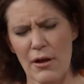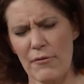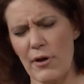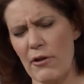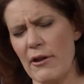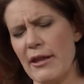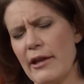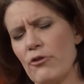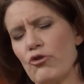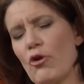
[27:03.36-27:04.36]
Father, I
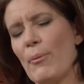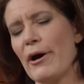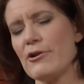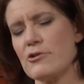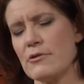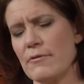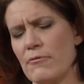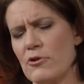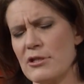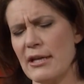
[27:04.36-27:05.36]
thank you so much
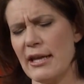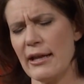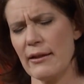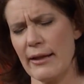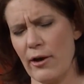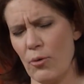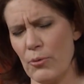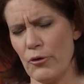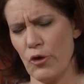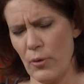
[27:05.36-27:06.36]
for sending the
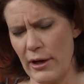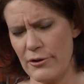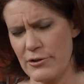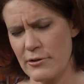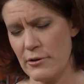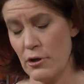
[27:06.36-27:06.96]
helper to us.